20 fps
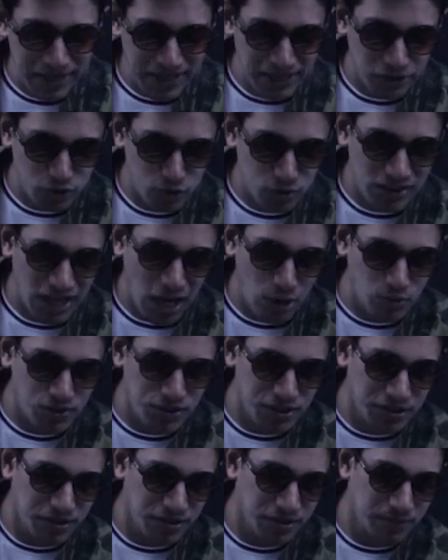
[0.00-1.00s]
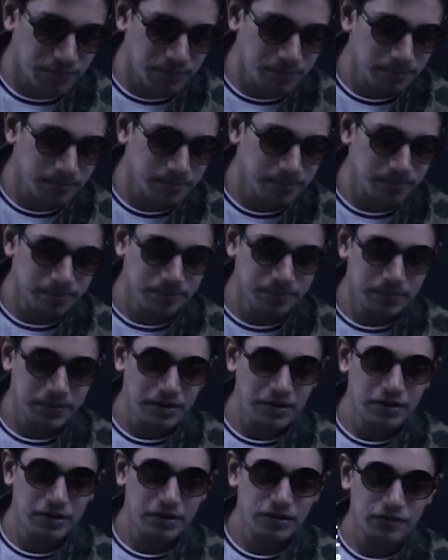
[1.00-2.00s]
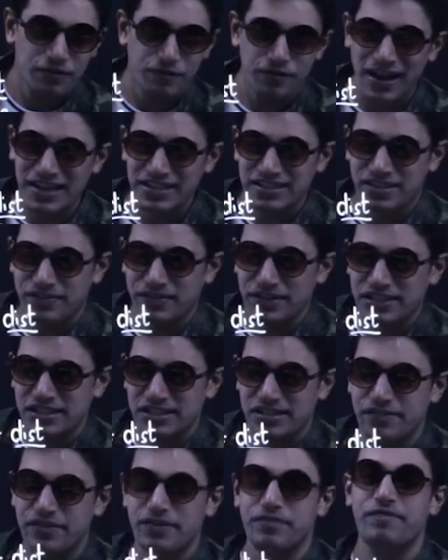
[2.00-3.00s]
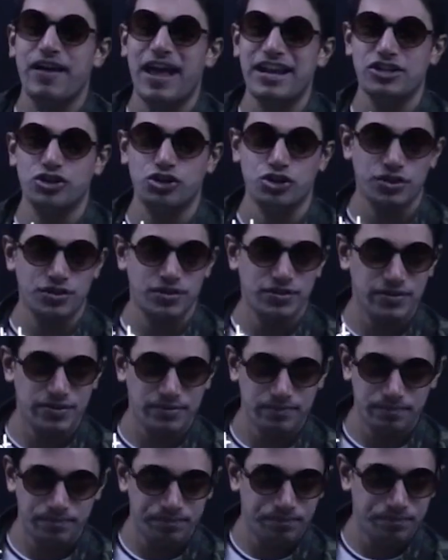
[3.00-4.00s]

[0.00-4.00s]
be into 1000. 577 vanishes.